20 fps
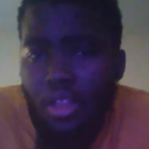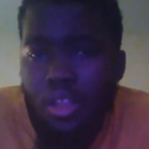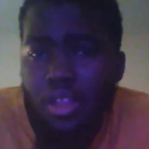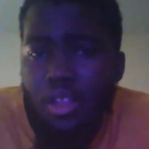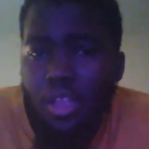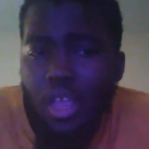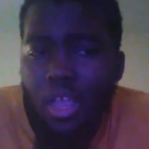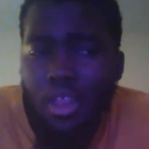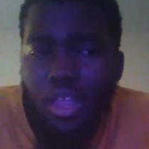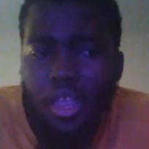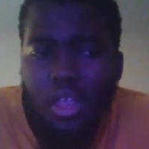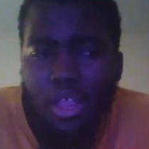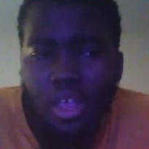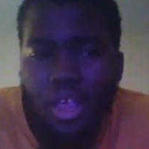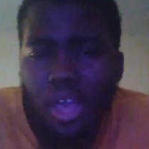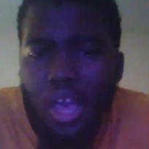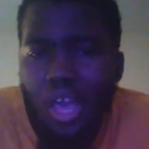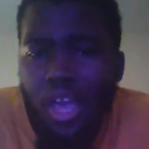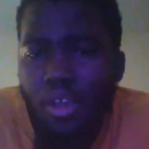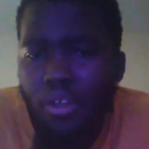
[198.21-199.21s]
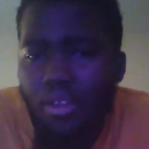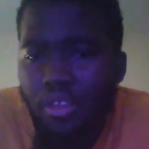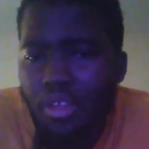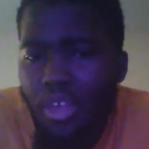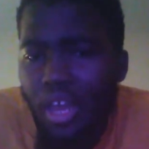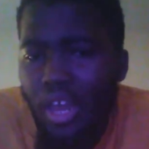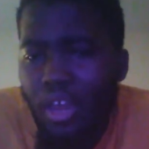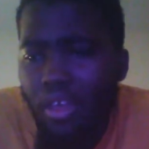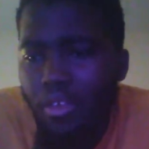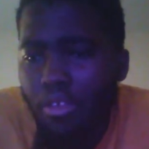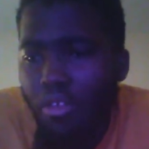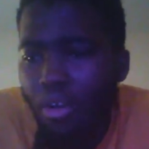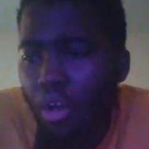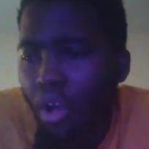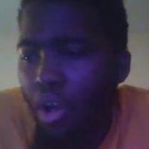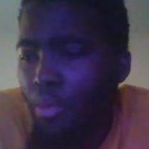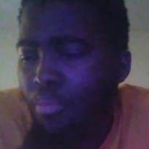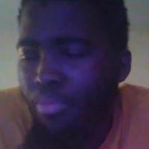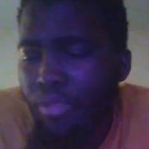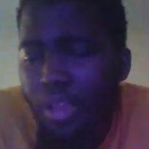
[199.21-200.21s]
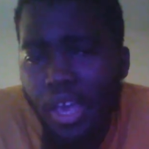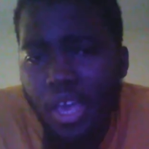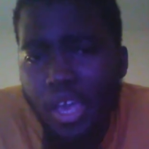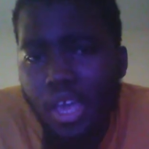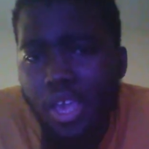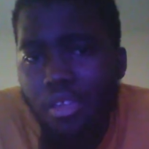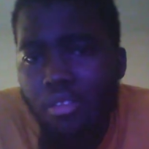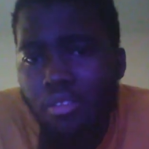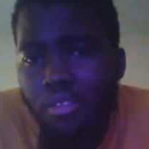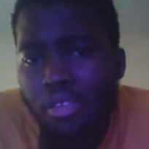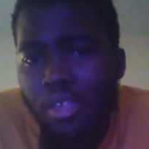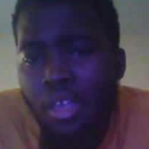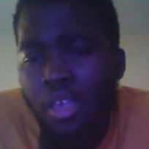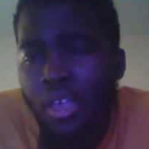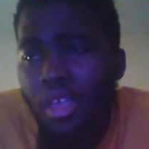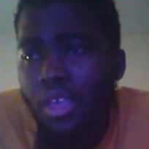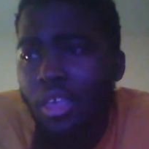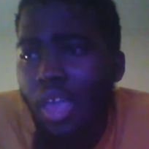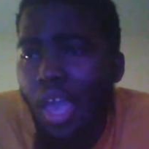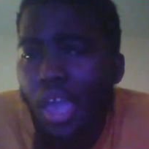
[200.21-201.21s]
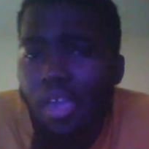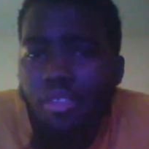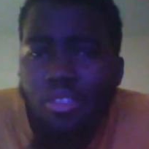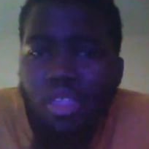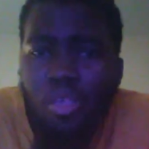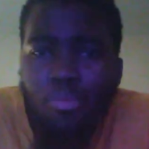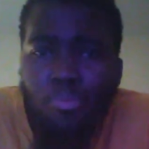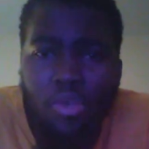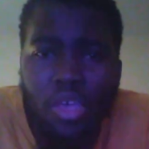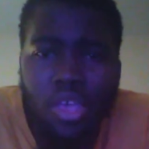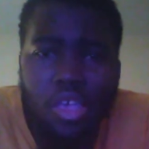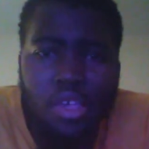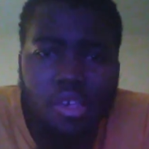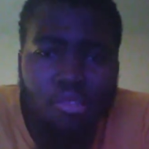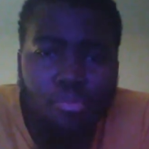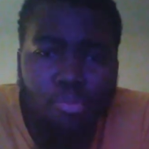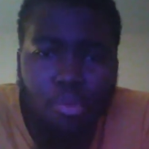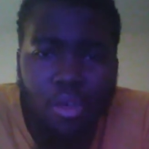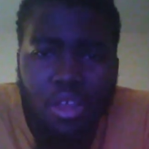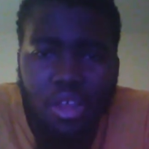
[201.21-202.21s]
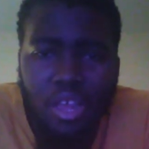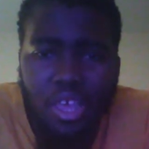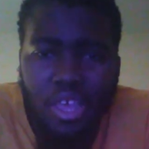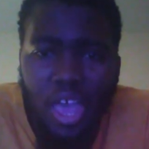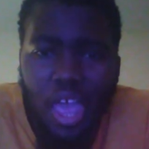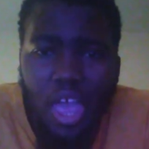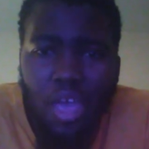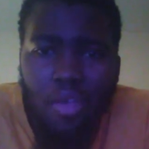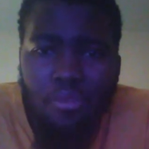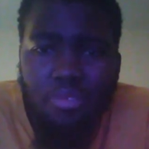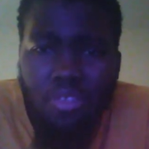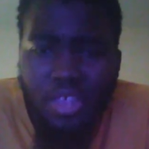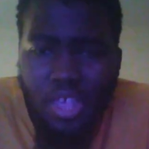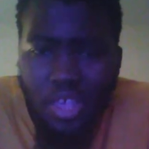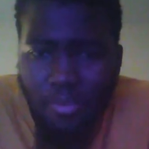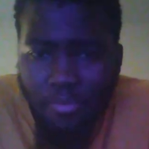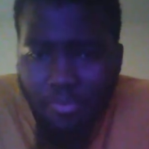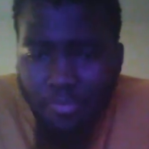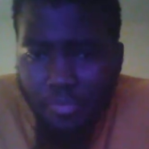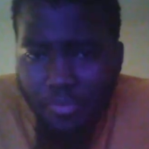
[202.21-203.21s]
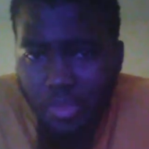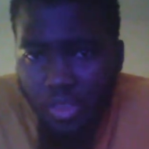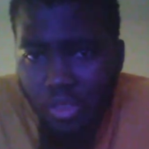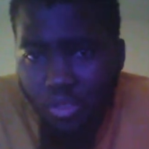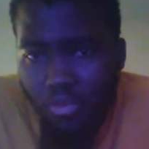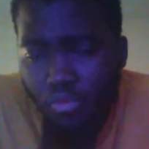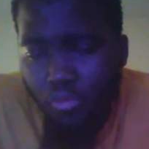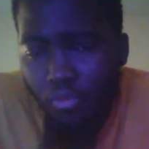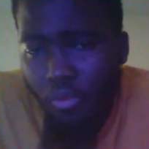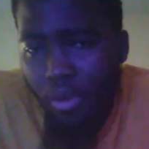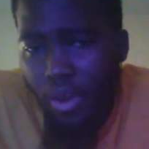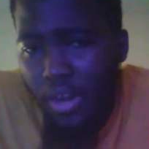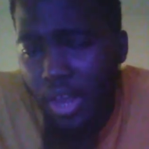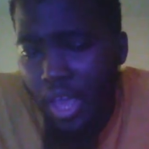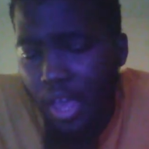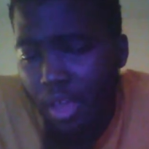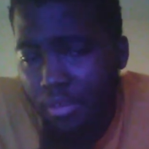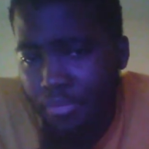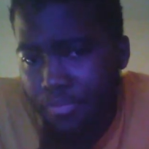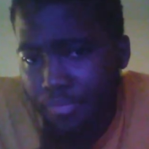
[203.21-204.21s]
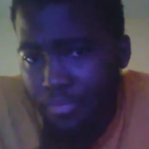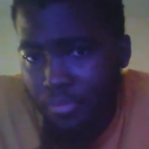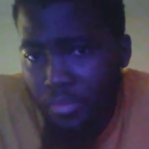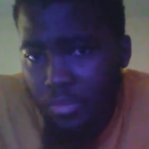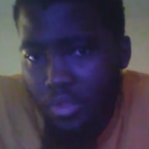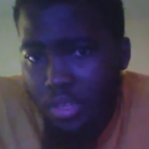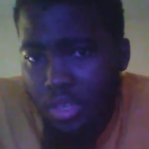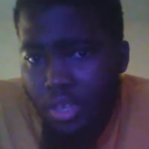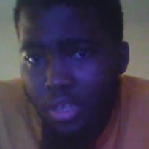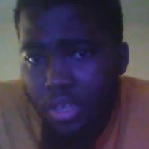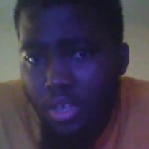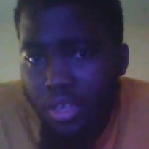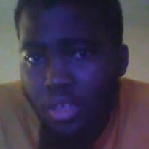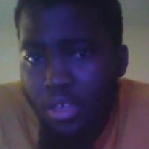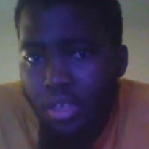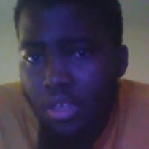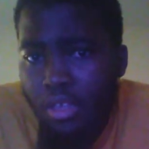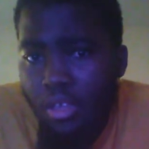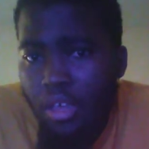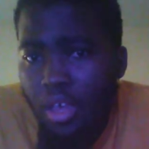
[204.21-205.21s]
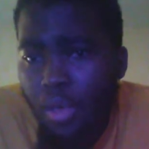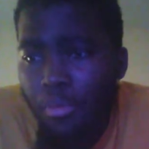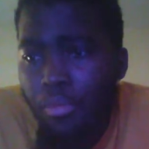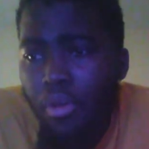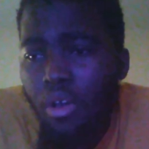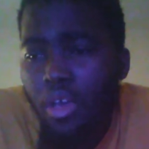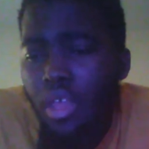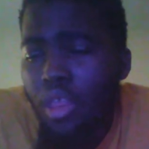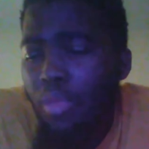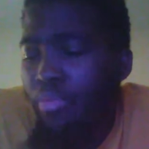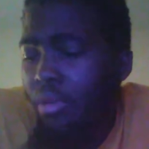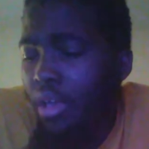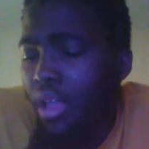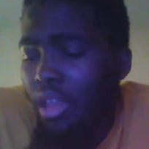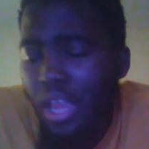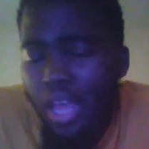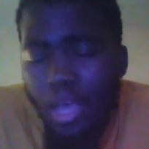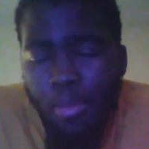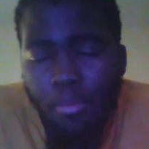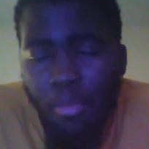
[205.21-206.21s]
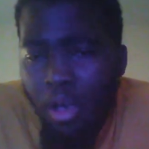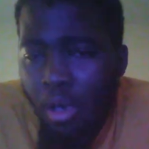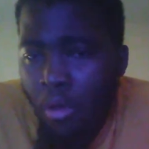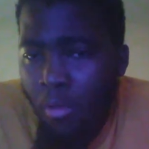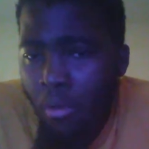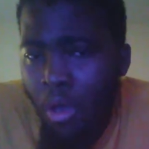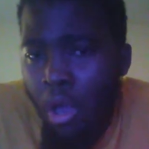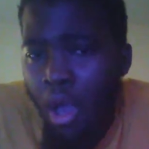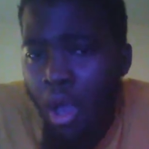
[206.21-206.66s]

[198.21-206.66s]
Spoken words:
You got to call plays. KCP is playing like KFC right now. He's playing like a ball.